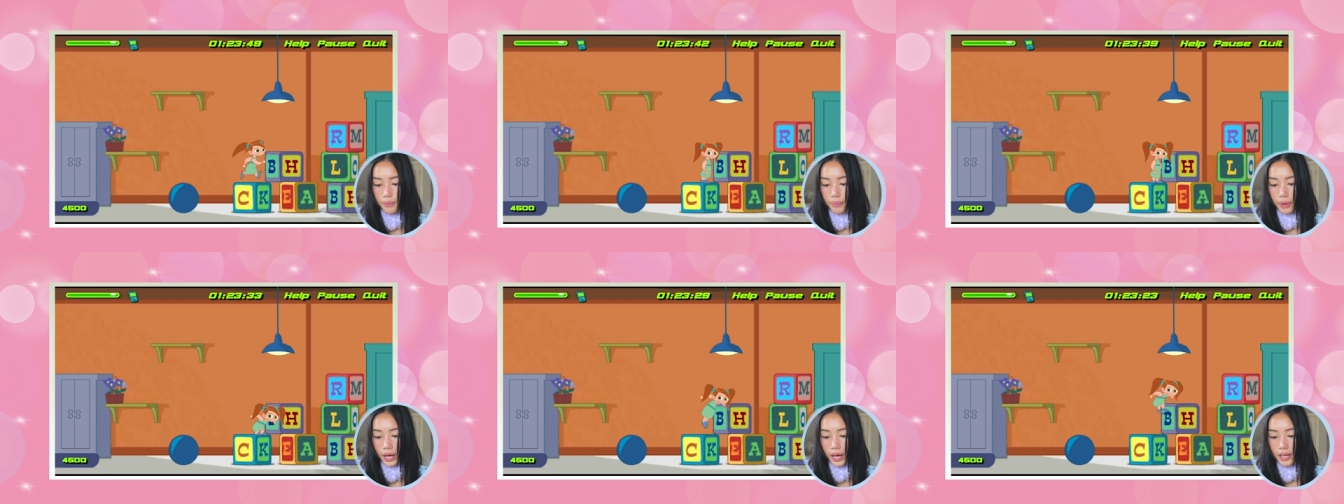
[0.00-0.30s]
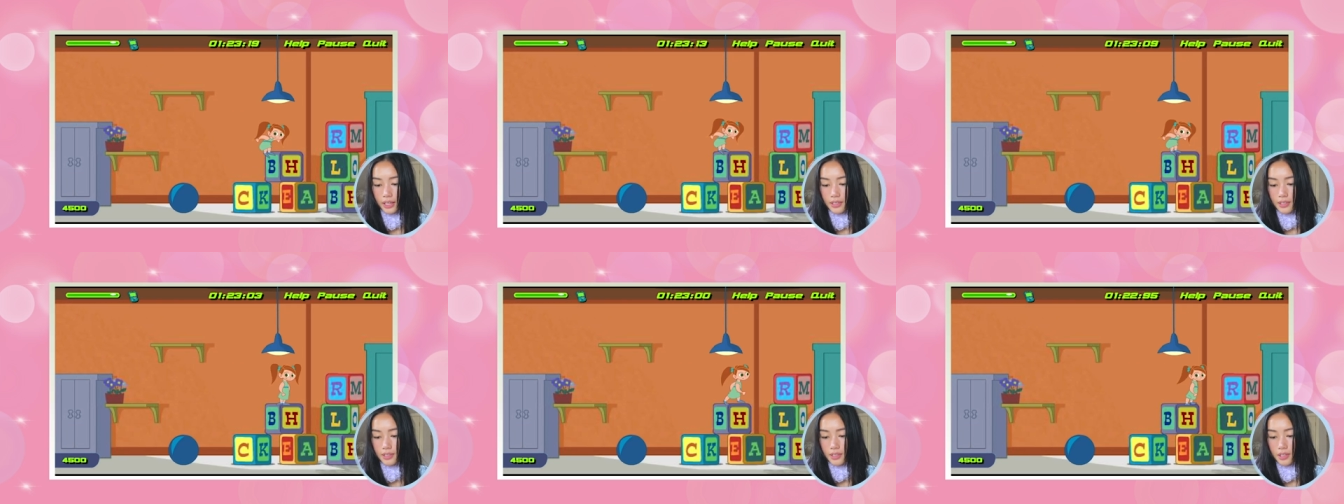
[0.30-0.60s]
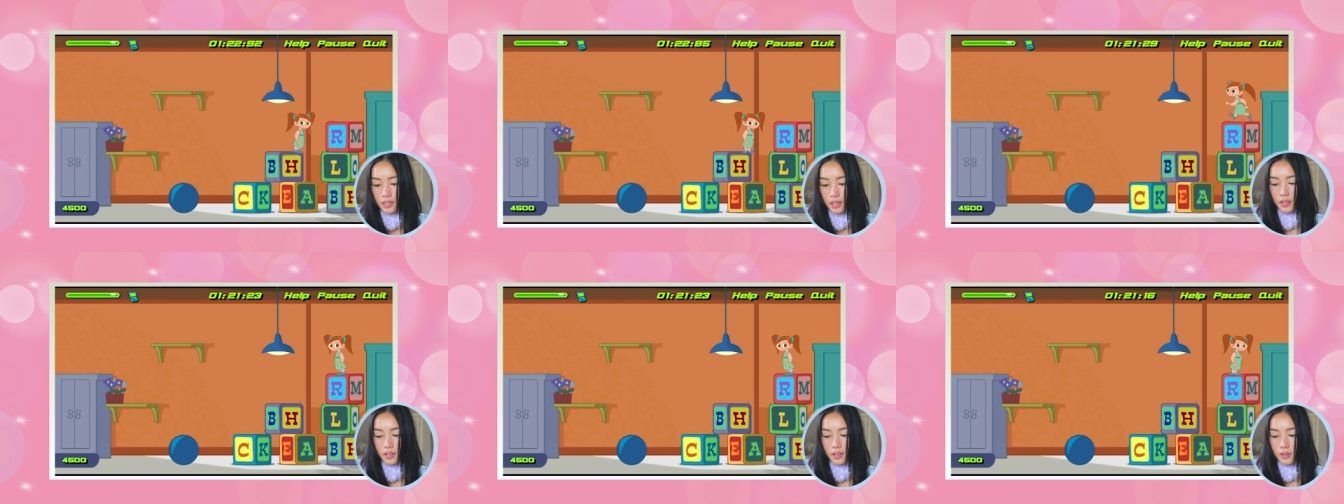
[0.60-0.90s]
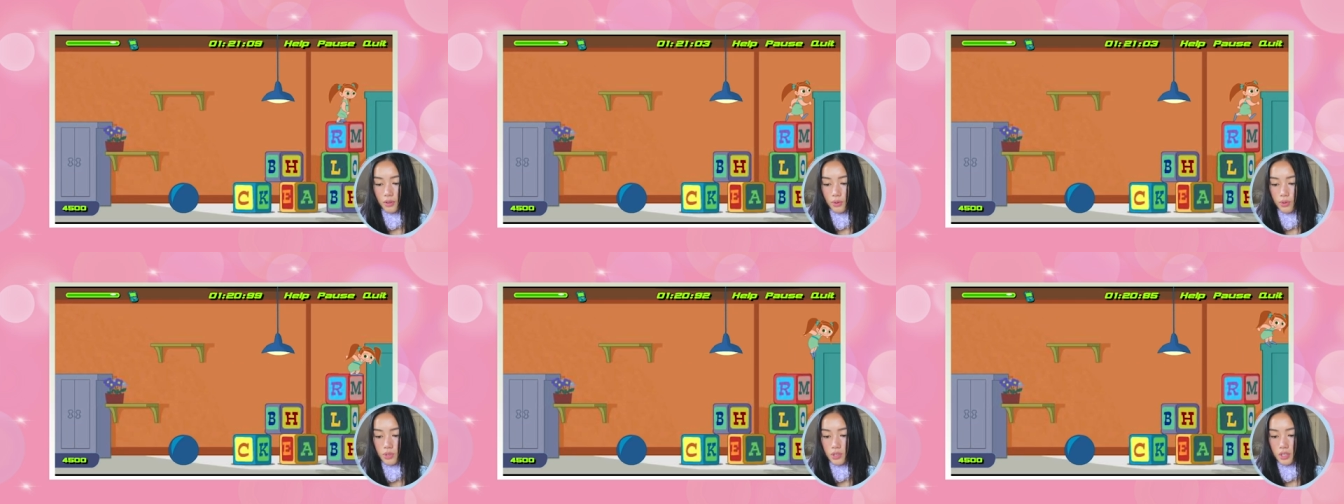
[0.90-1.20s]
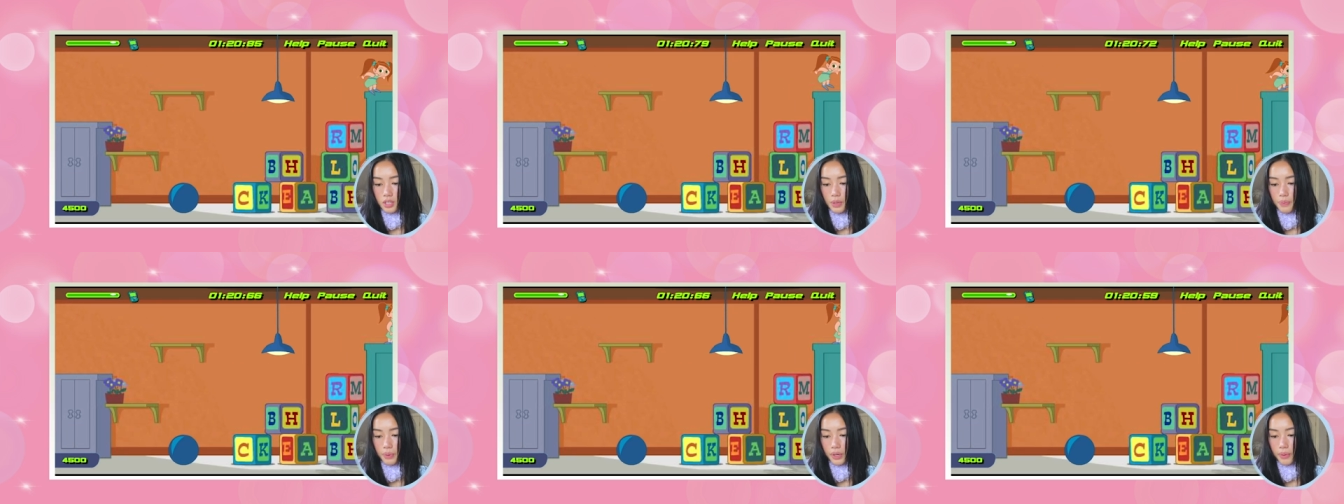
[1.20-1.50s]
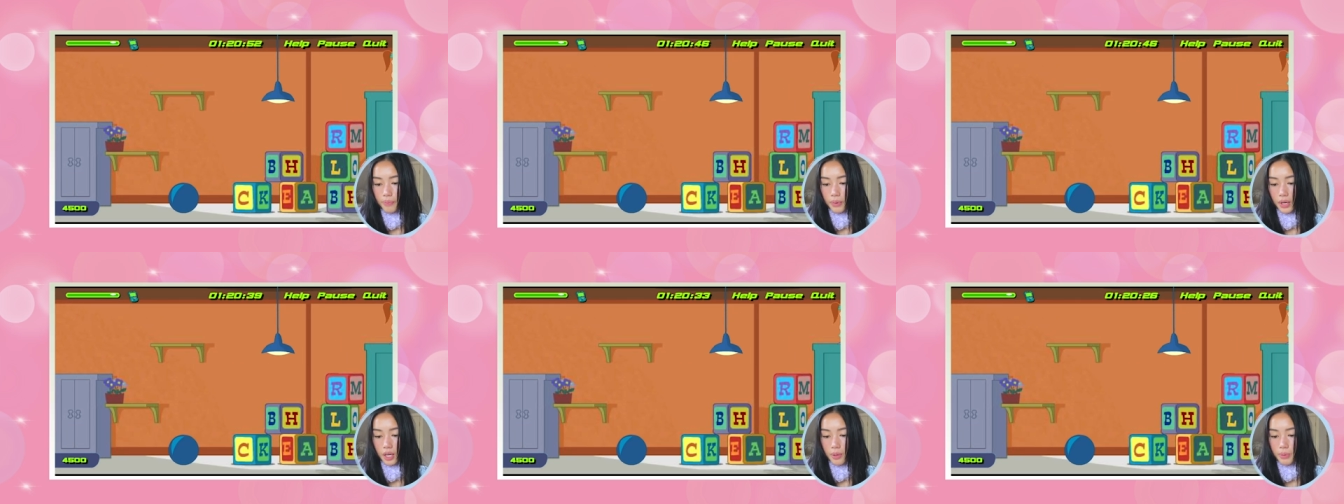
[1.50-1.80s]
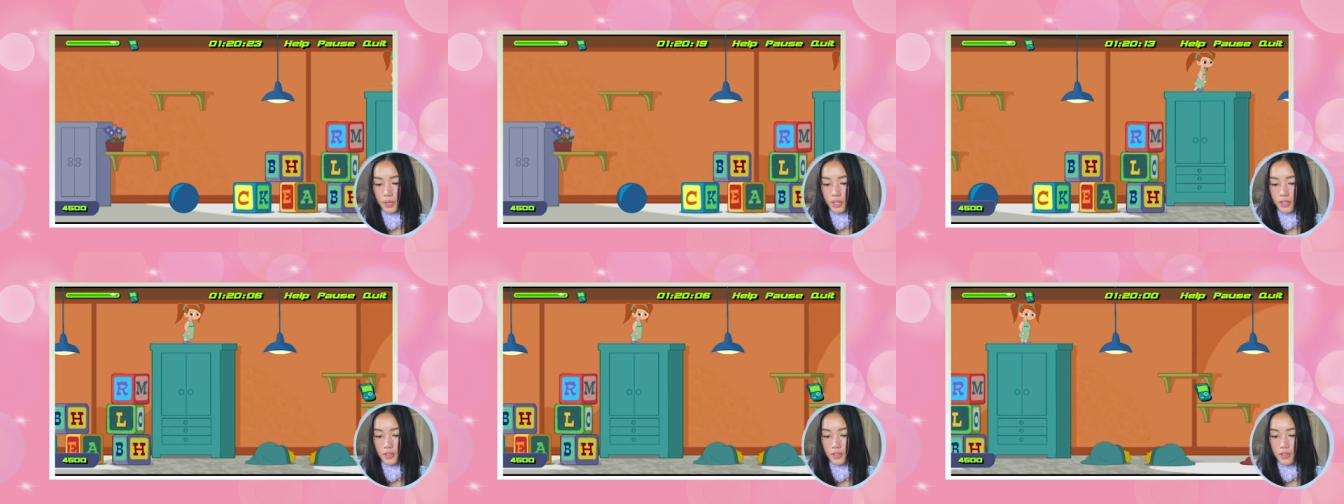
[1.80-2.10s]
pass those sleeping
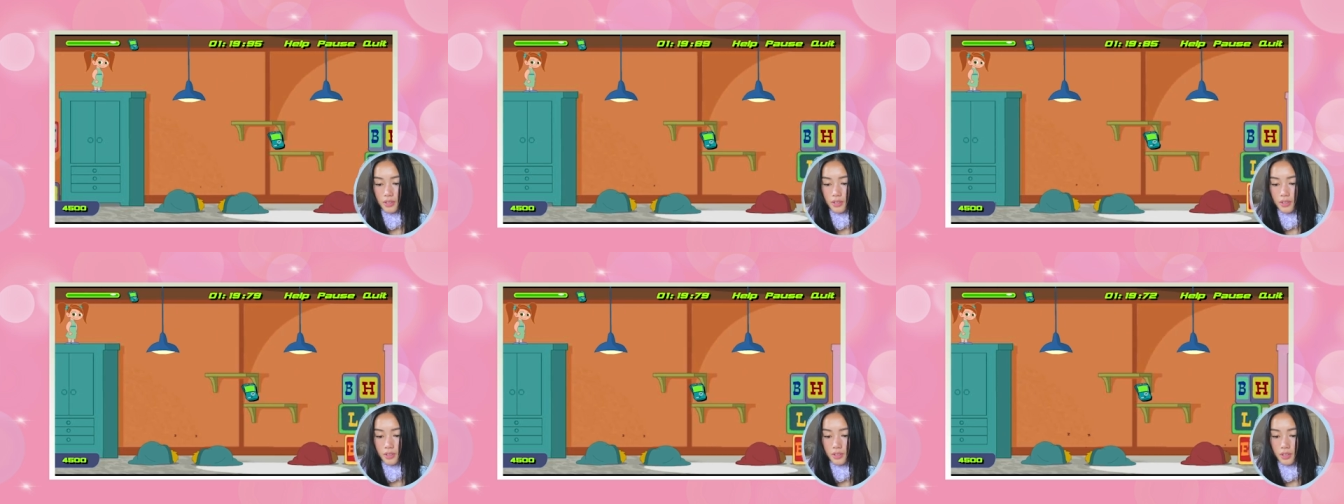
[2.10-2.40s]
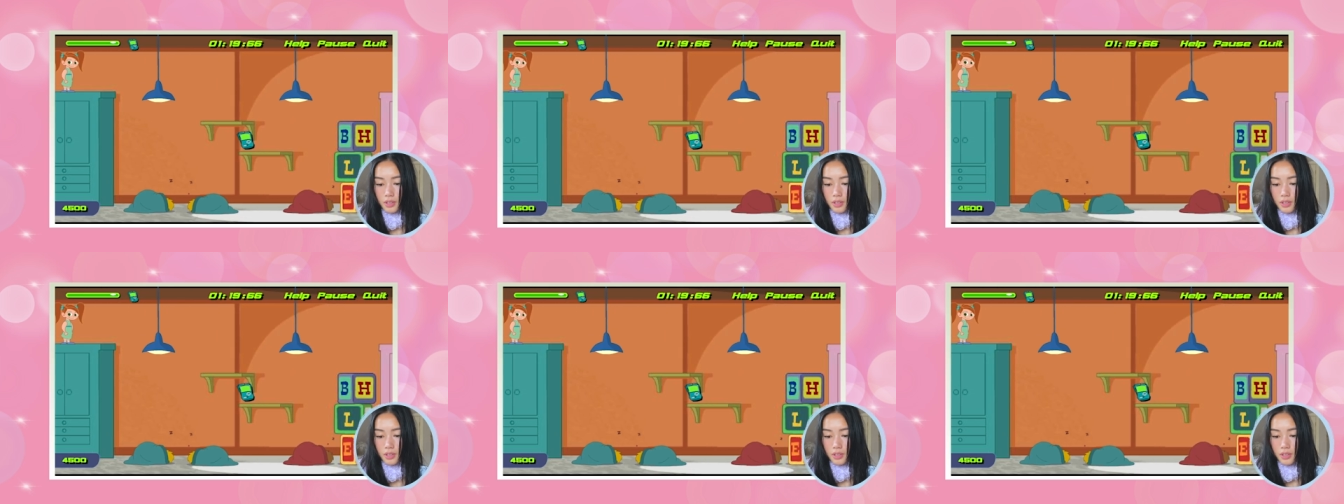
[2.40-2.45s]
babies.